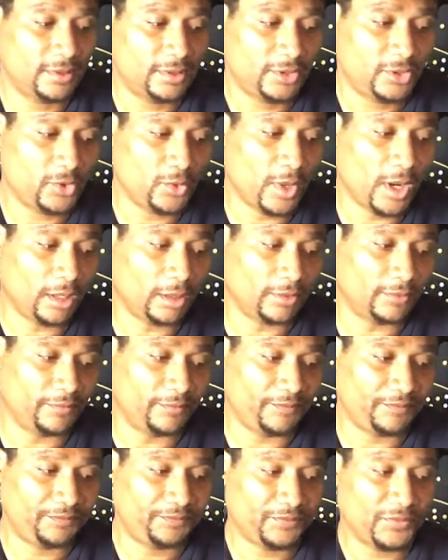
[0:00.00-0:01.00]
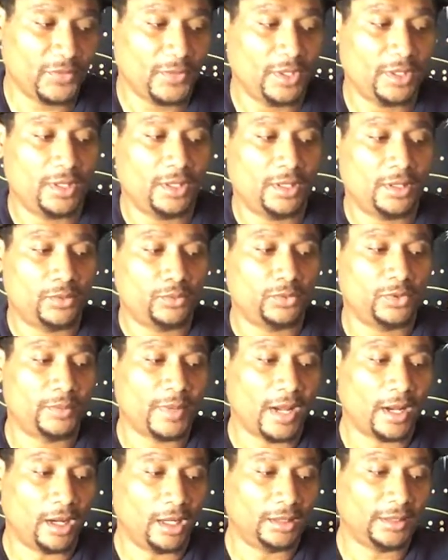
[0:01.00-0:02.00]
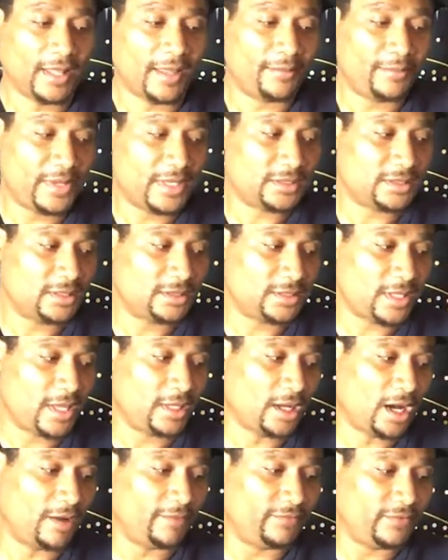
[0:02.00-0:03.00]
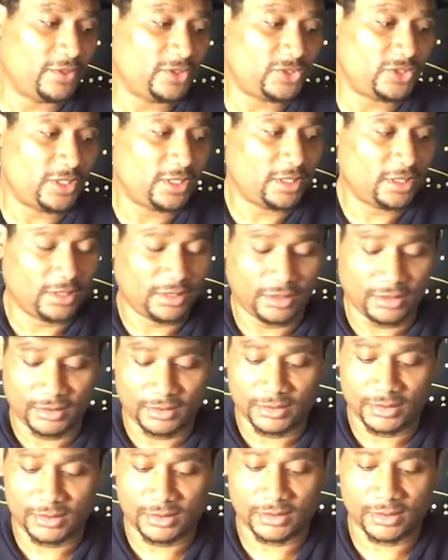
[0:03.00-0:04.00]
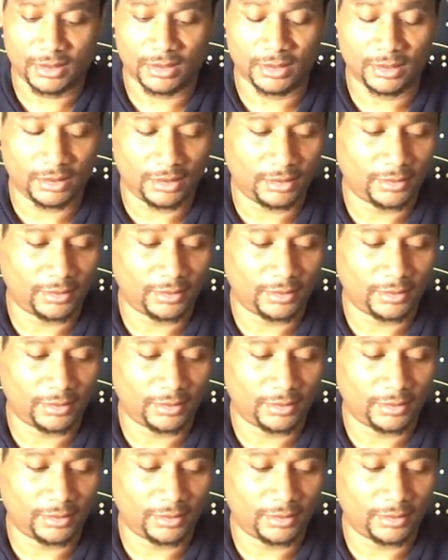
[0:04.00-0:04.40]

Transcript: You're welcome. Will my online business take off this year? Let's see.